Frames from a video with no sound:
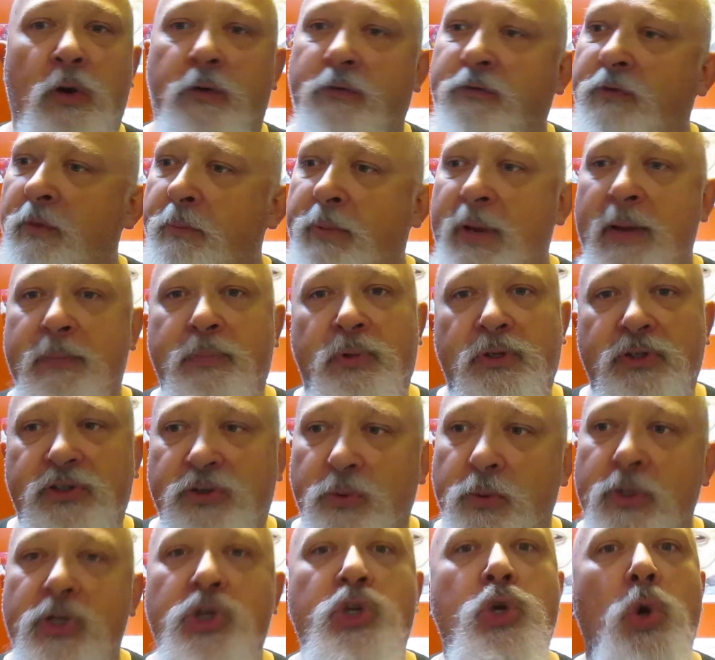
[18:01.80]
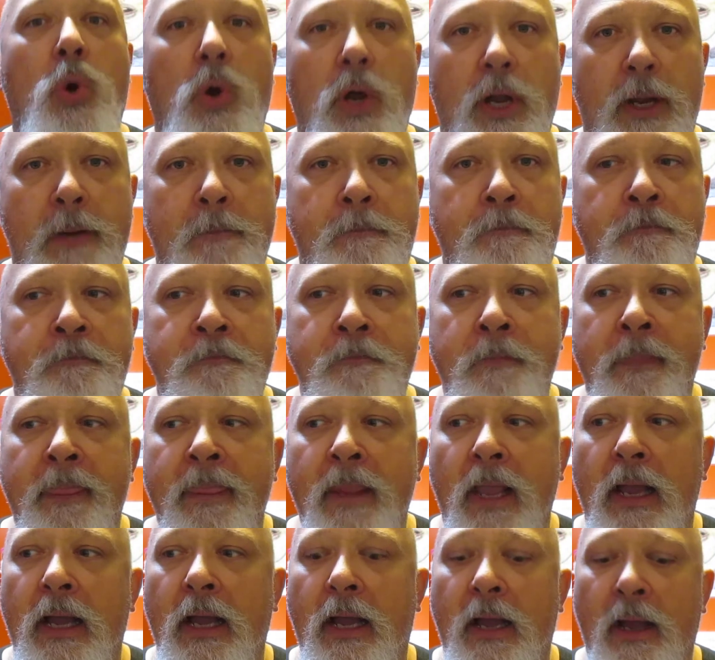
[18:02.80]
people to enjoy.
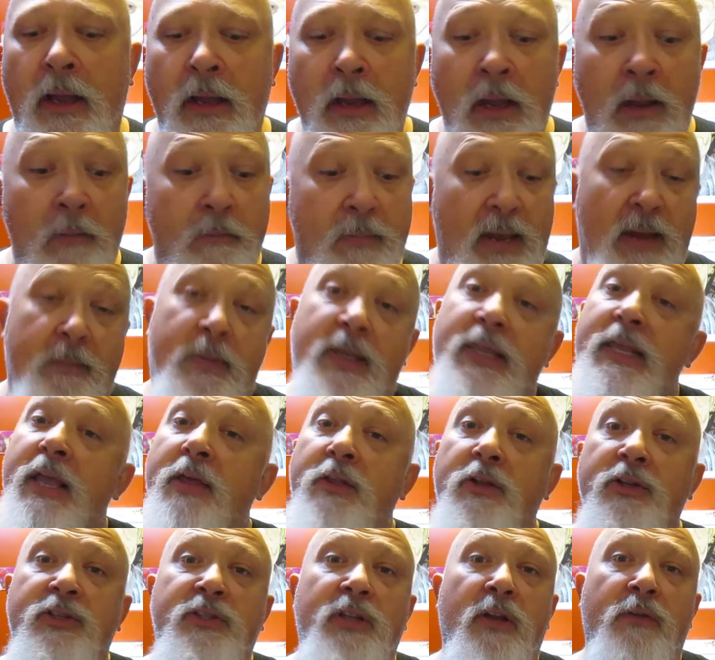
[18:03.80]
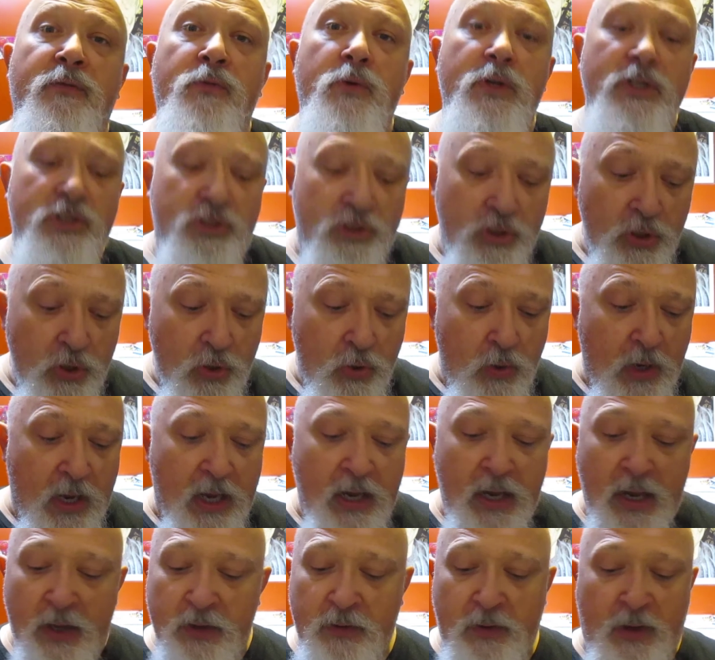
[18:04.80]
Maybe the other stuff was too.
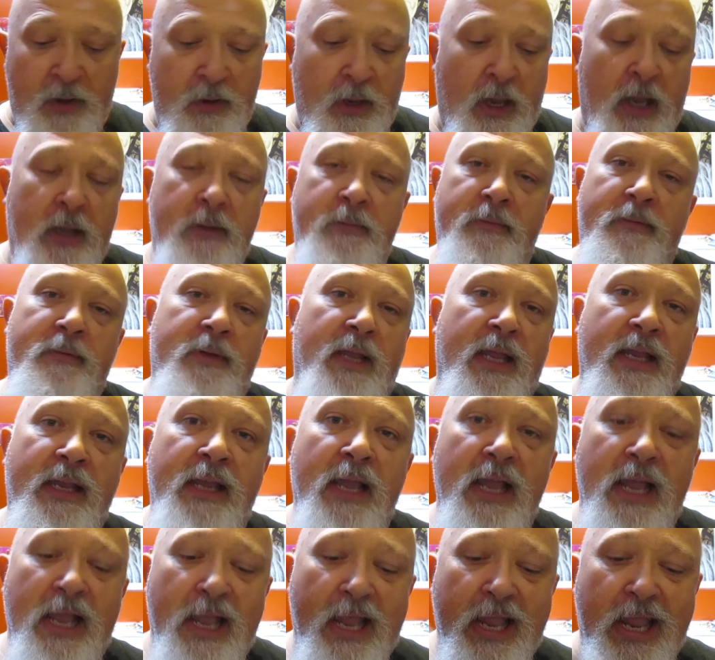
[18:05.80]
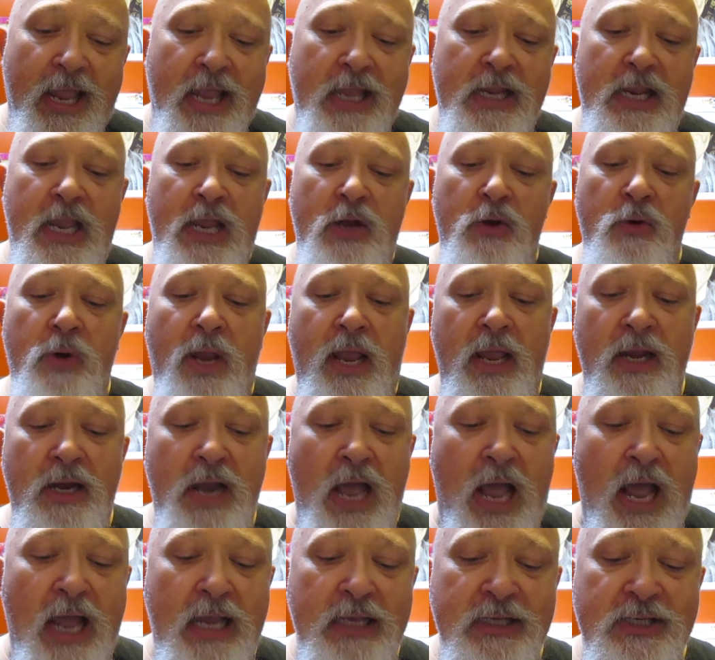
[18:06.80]
I in
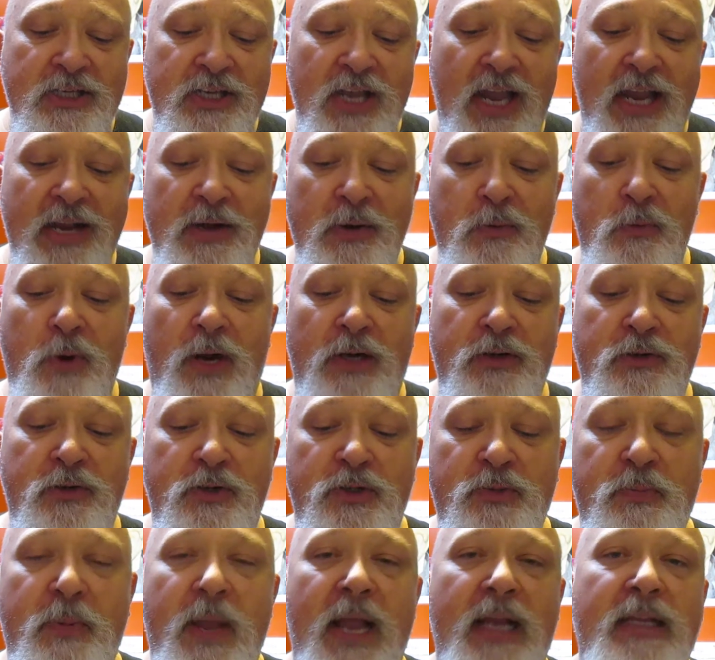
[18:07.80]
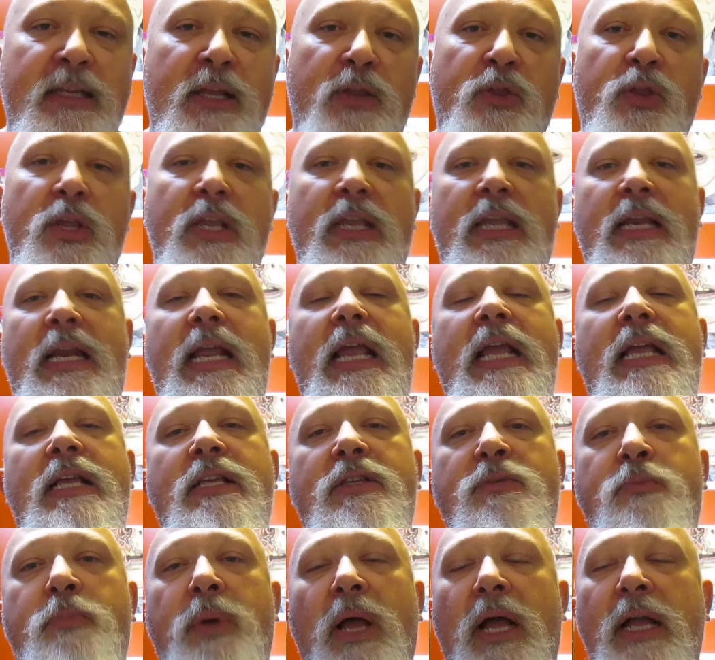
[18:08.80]
hindsight and retrospect, I think it
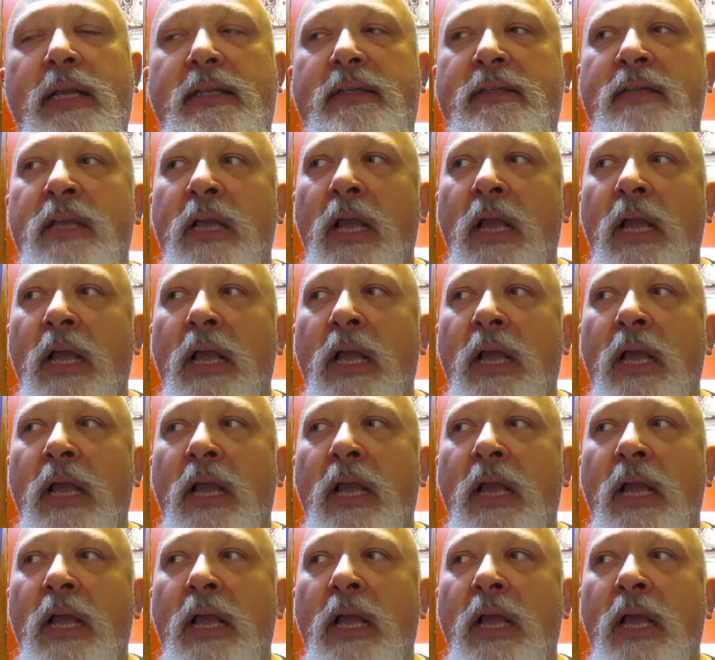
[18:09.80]
is, but